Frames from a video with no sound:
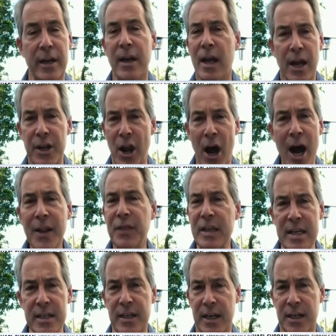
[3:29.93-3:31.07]
not the
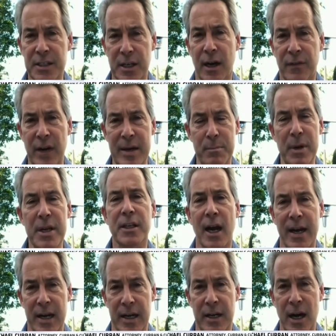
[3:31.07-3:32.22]
edicts of a misguided
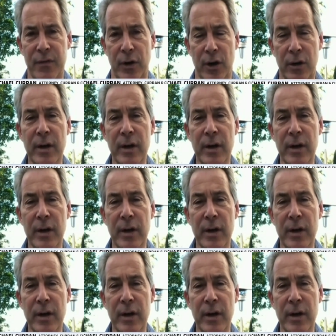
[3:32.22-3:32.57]
governor,